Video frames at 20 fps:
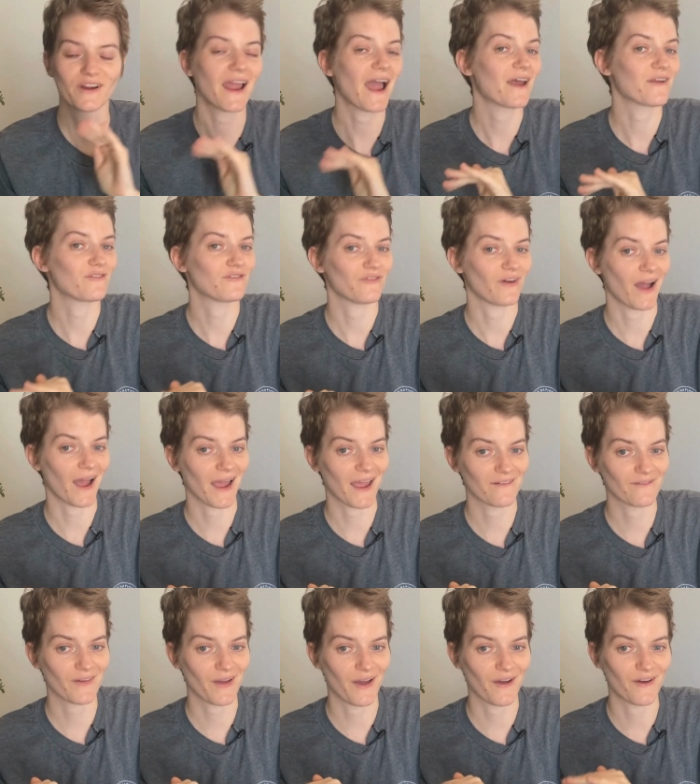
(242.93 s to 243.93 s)
out of
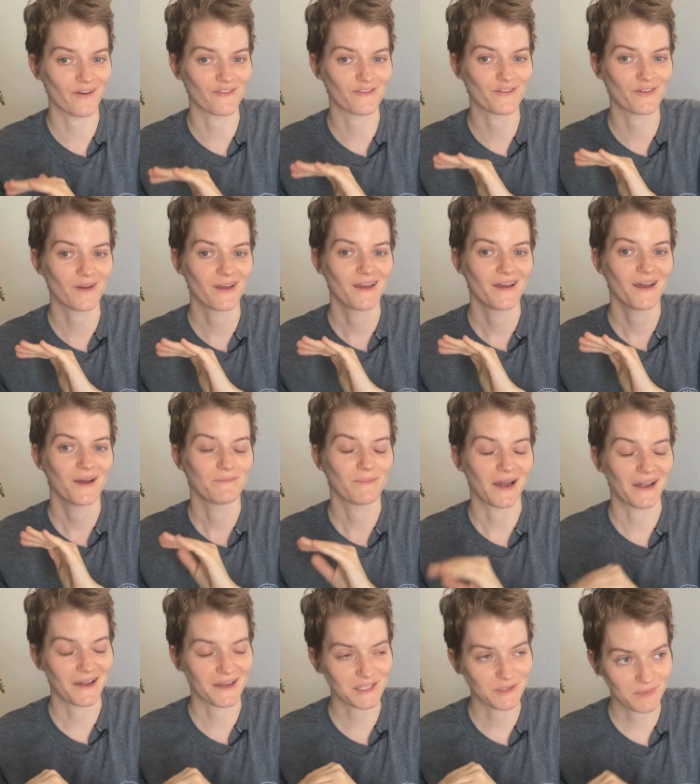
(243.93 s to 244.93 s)
5 of my
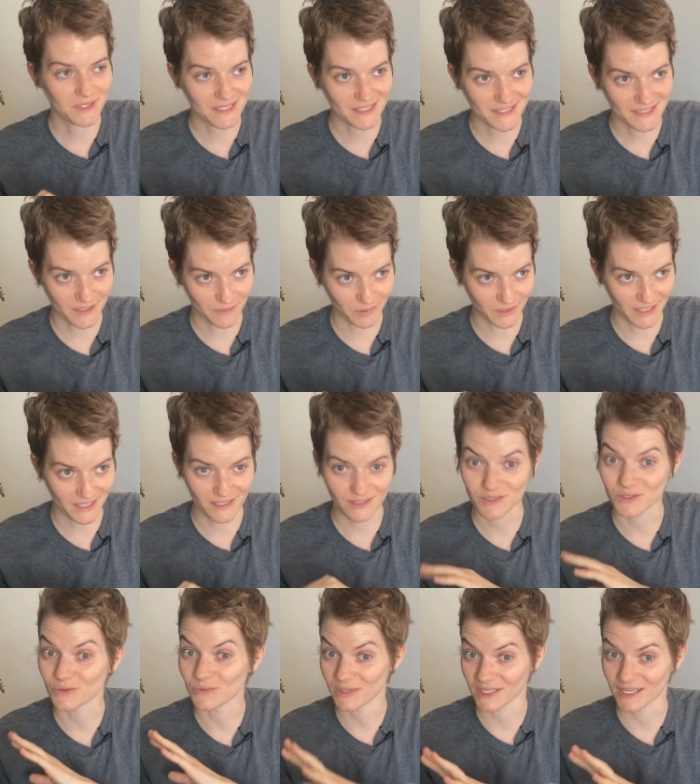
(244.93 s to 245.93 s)
husband's siblings
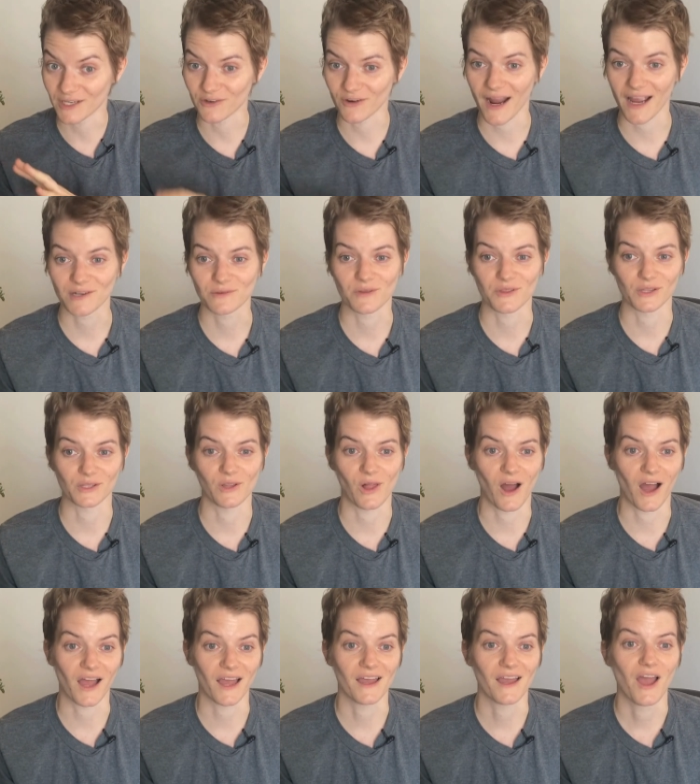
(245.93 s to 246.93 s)
who we interact with a
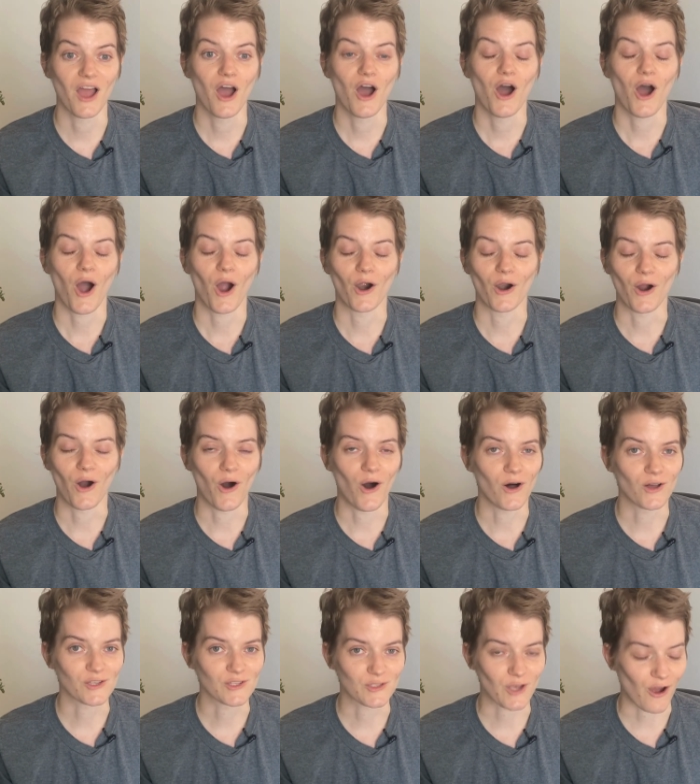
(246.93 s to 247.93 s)
lot are
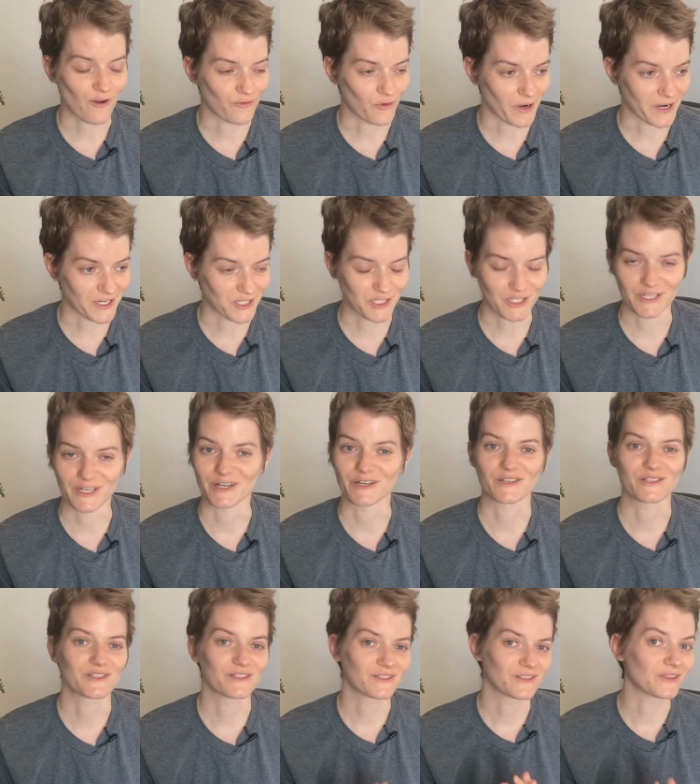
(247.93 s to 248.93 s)
all software
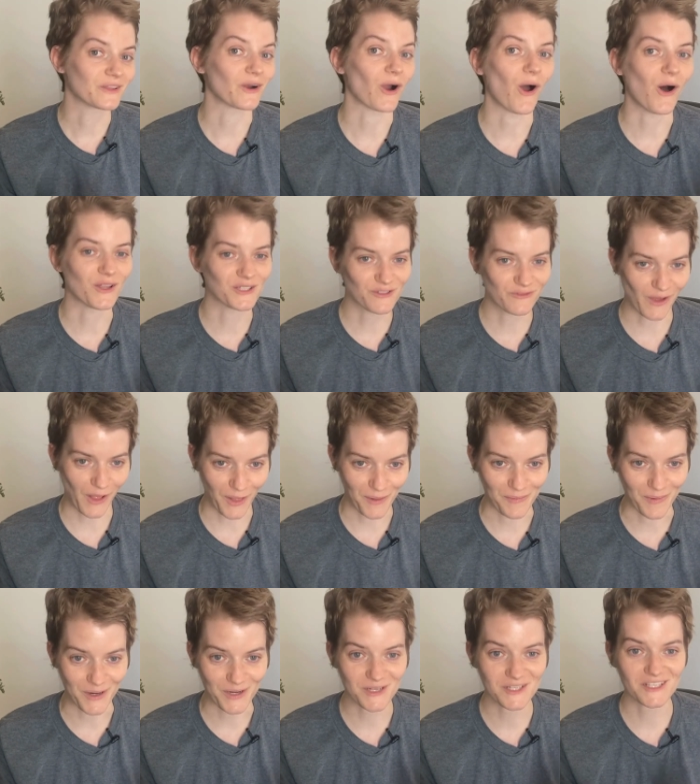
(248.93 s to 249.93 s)
engineers. They're all
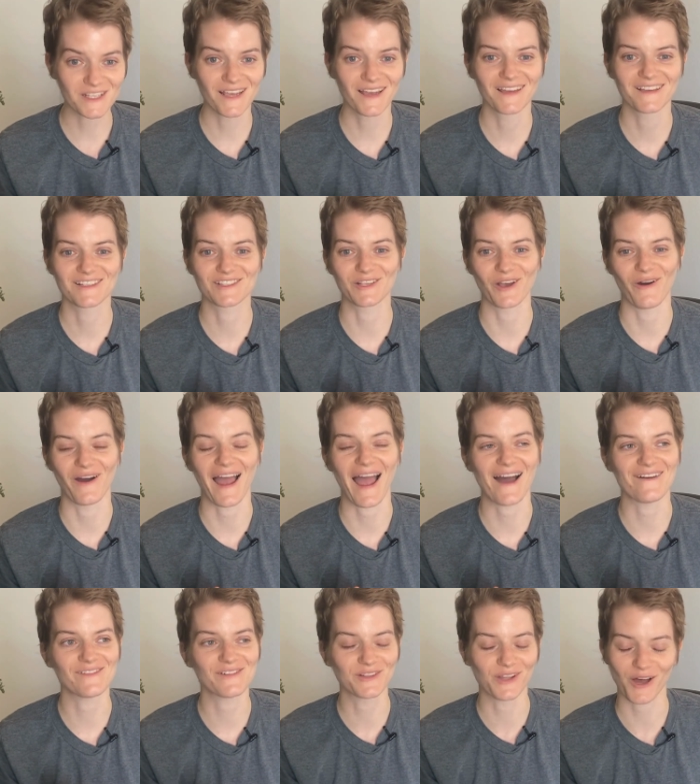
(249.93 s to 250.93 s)
developers. So I
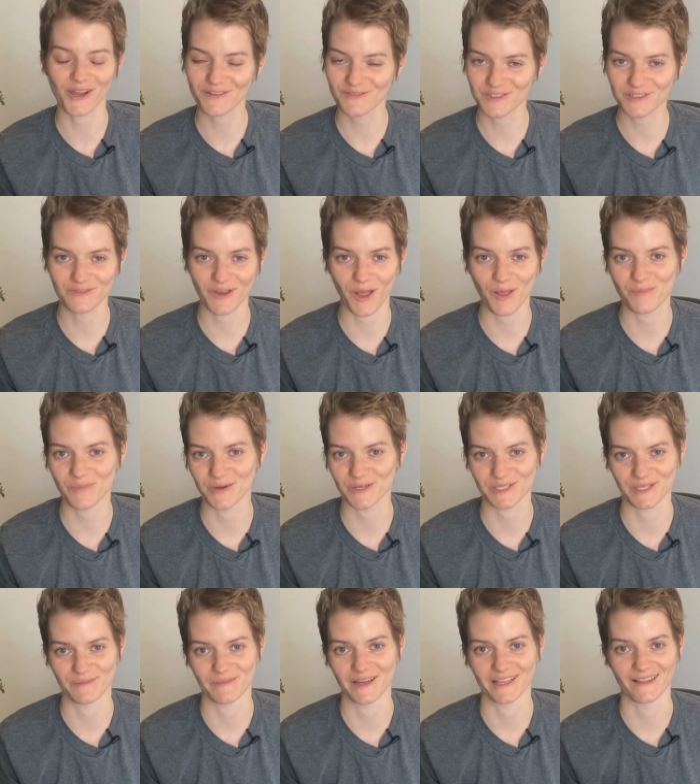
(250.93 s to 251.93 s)
have a lot of developers
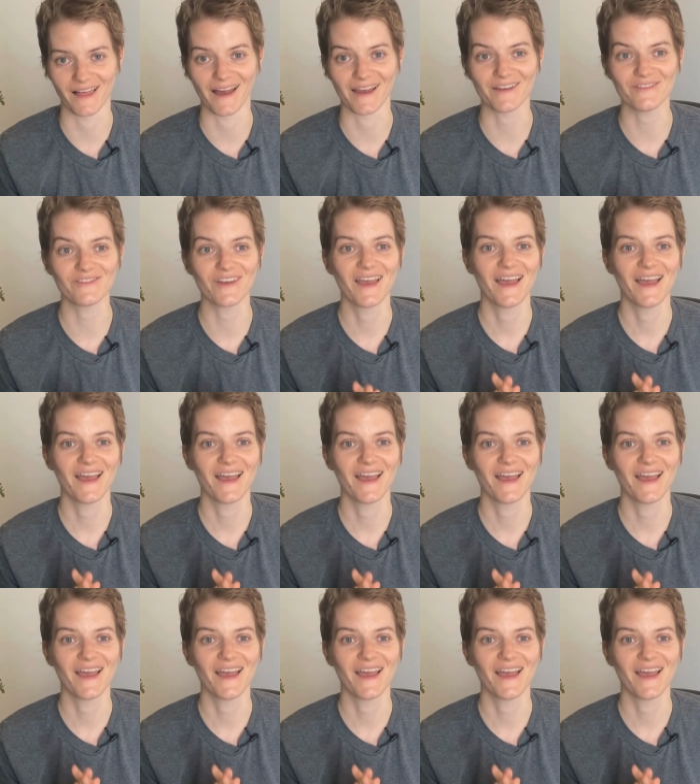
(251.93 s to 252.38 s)
in my life,